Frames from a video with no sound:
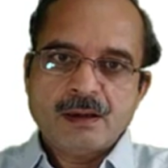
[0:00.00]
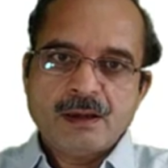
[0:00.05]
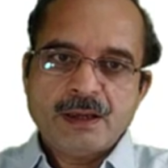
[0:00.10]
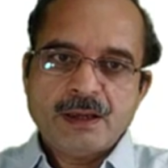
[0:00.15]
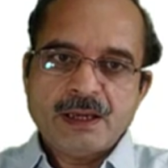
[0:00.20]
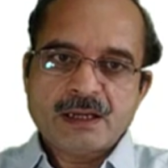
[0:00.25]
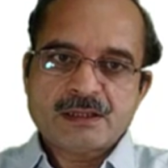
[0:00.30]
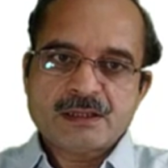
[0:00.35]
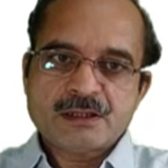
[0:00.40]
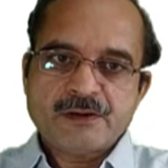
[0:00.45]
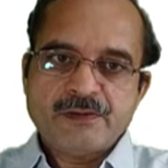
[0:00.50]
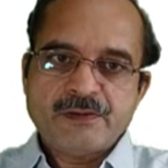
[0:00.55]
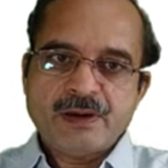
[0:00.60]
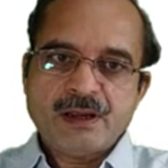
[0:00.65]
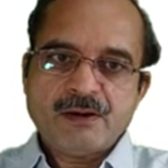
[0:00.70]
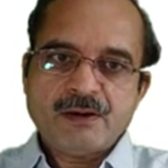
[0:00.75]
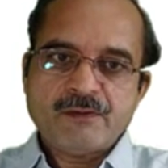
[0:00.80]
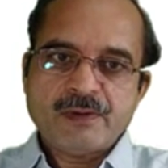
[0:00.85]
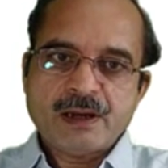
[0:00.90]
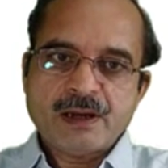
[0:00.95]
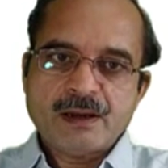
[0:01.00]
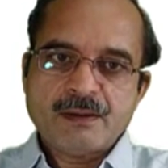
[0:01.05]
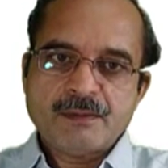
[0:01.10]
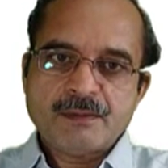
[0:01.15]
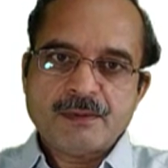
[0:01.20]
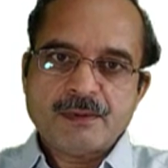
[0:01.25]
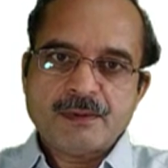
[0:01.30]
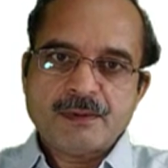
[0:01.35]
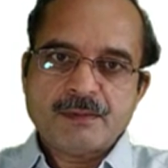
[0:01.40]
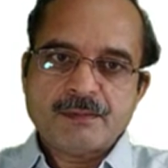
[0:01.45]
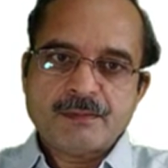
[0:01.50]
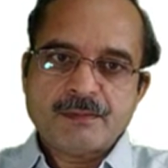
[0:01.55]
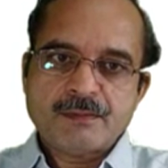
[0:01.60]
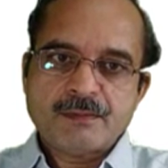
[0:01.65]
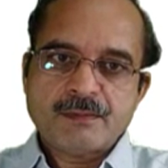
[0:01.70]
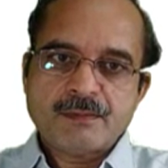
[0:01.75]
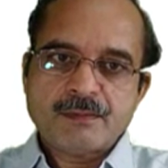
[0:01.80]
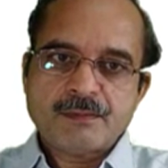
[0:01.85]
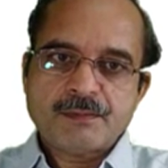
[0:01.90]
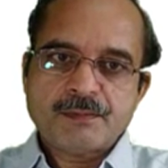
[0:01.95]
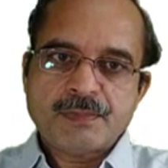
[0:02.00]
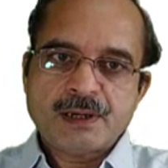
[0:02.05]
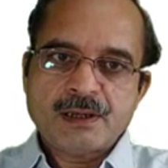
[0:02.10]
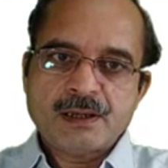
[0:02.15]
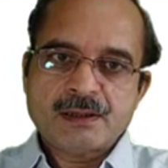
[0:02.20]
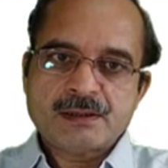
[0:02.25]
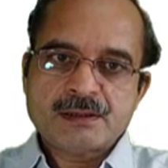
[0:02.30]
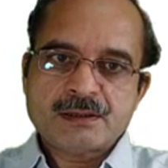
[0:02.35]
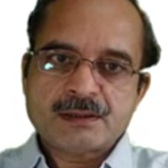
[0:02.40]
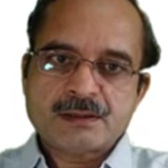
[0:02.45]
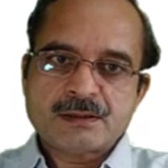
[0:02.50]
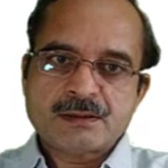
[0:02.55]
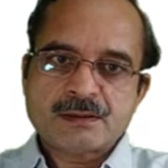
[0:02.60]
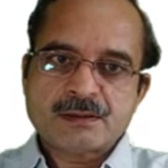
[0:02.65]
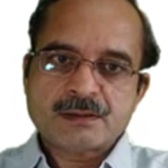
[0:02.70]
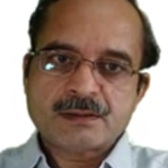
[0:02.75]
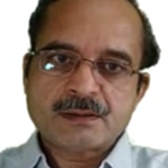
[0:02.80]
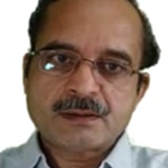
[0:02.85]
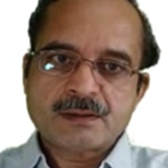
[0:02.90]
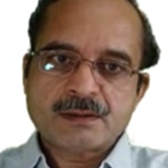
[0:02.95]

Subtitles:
x square y plus